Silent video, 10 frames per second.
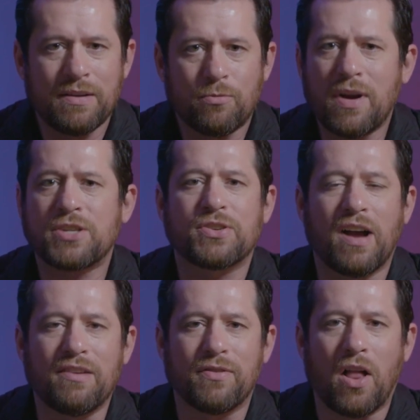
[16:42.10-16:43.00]

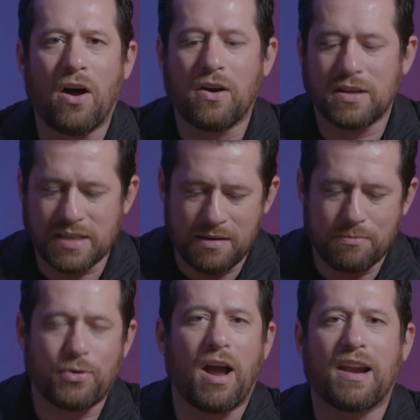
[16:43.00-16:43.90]
restaurant vlogs and
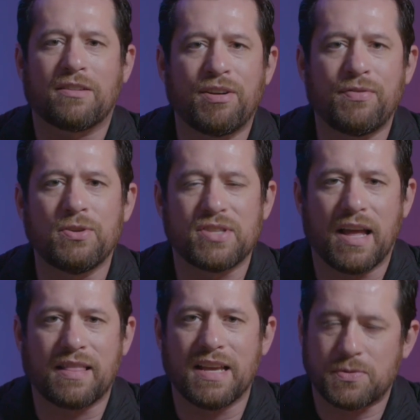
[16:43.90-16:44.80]
product reviews
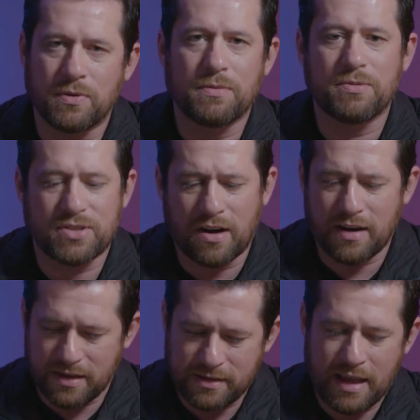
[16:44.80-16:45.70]
like this. We're starting
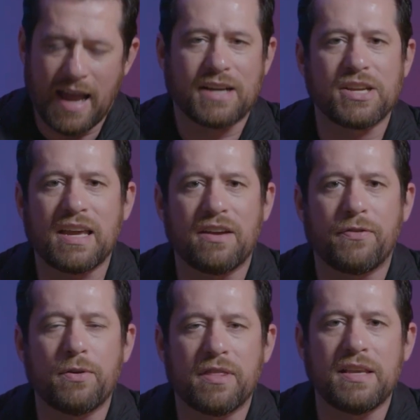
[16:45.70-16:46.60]
to actually get a
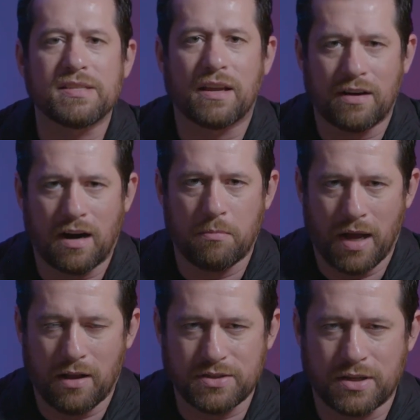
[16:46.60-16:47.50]
few of these under our
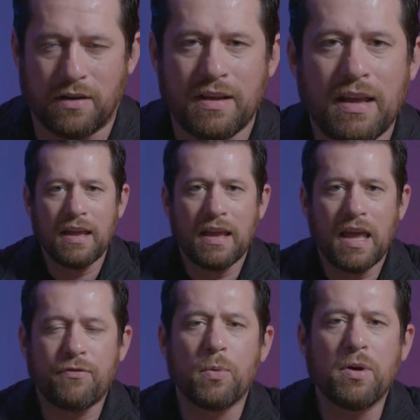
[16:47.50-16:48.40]
belt. So
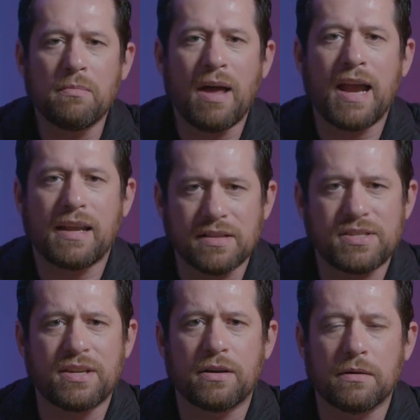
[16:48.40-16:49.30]
if you wouldn't mind,
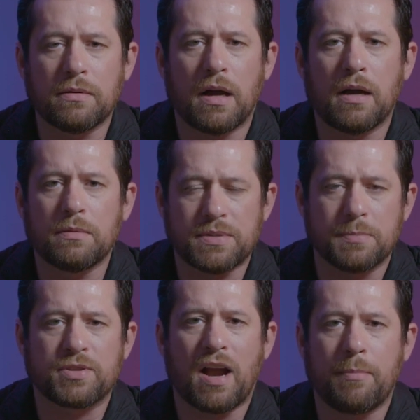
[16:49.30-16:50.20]
consider
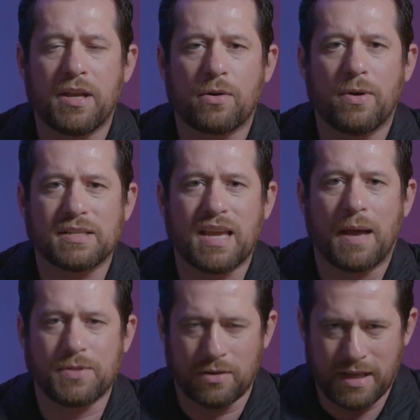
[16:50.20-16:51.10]
subscribing to Quest
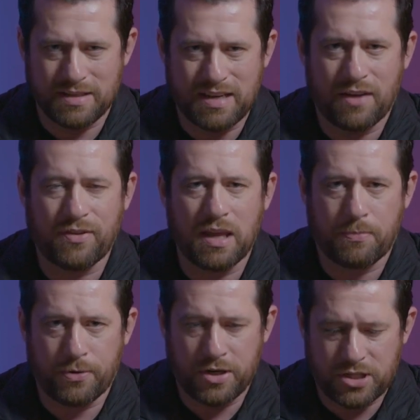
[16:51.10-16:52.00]
Capsule. It's definitely
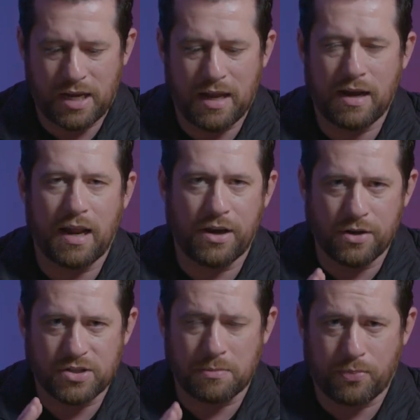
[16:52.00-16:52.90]
appreciated, and
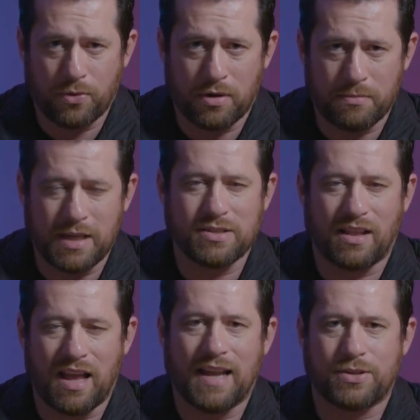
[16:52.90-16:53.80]
your support means a
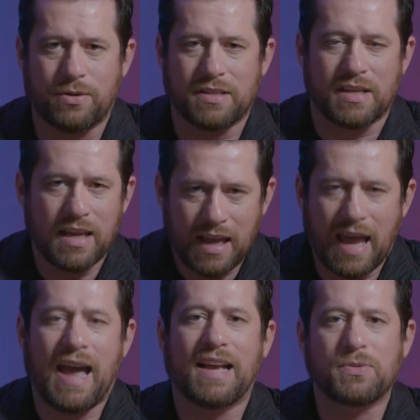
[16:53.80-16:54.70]
lot to us
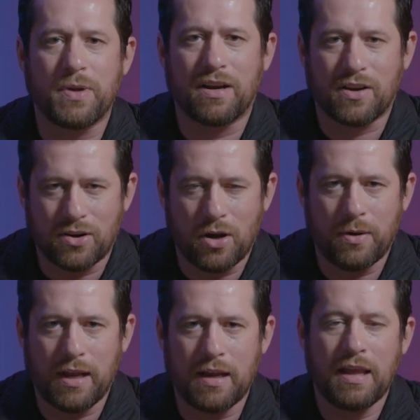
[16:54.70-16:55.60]
as we are
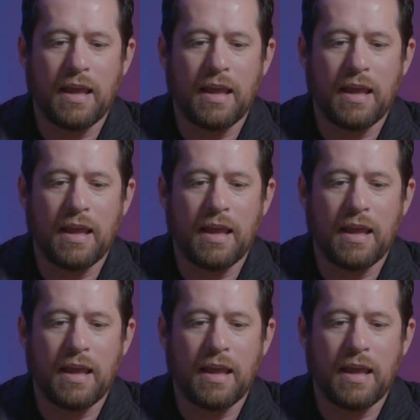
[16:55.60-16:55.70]
growing,